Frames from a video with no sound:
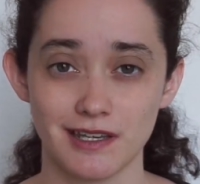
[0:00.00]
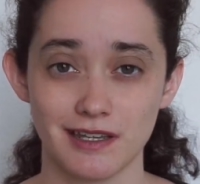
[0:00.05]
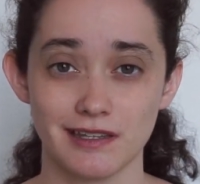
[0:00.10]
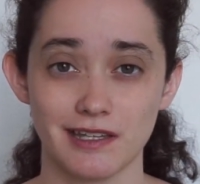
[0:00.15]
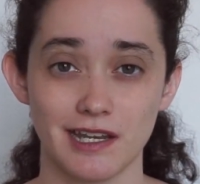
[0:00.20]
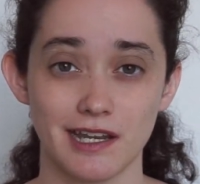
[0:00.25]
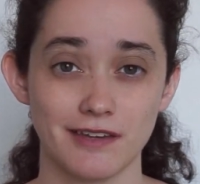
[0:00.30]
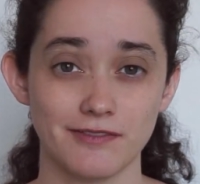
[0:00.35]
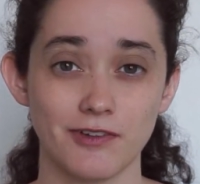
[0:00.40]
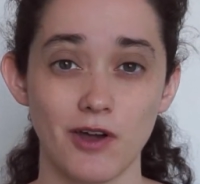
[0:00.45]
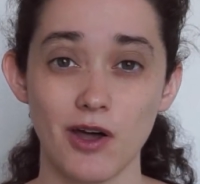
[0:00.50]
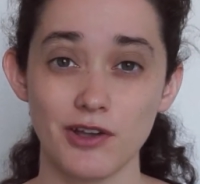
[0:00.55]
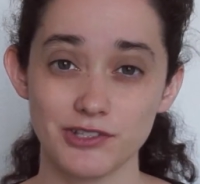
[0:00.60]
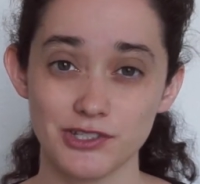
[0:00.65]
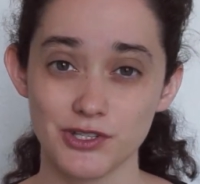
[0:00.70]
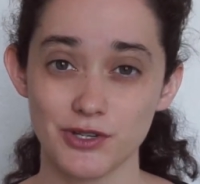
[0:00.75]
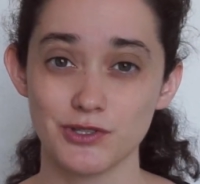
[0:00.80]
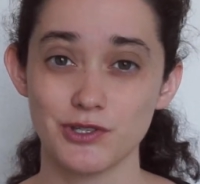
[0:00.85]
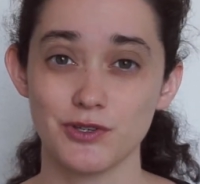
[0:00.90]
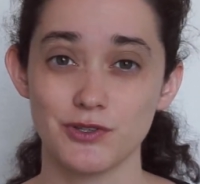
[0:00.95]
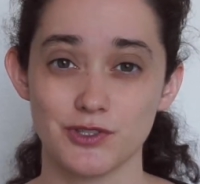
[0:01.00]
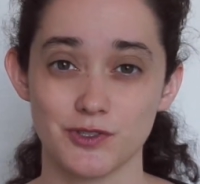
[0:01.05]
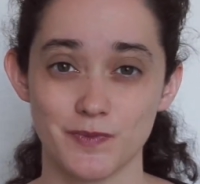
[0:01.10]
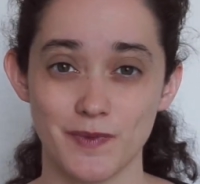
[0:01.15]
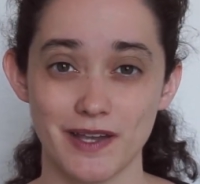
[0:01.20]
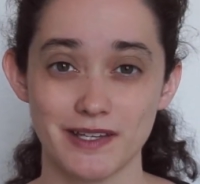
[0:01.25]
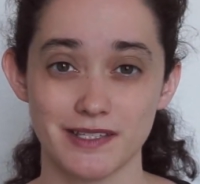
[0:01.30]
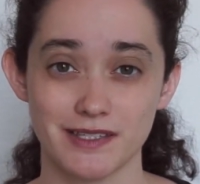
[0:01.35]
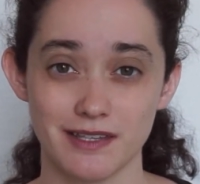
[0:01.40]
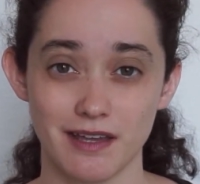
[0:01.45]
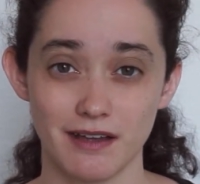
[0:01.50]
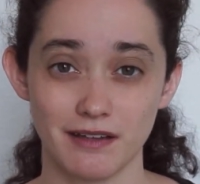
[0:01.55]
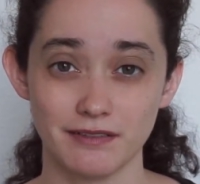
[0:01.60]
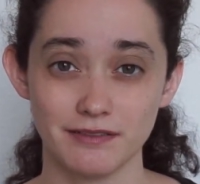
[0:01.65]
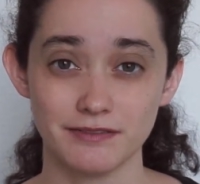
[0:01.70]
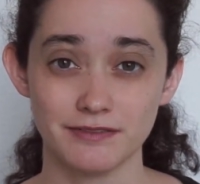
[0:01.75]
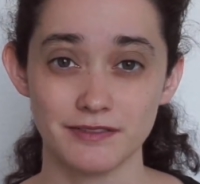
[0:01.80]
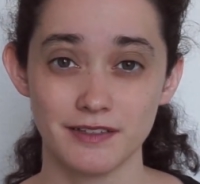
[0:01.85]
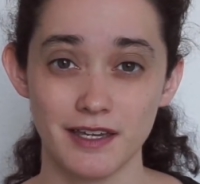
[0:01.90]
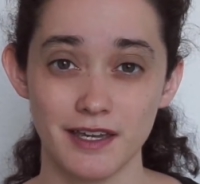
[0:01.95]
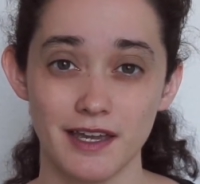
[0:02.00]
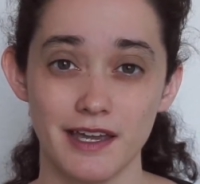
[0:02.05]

and that I've also used myself,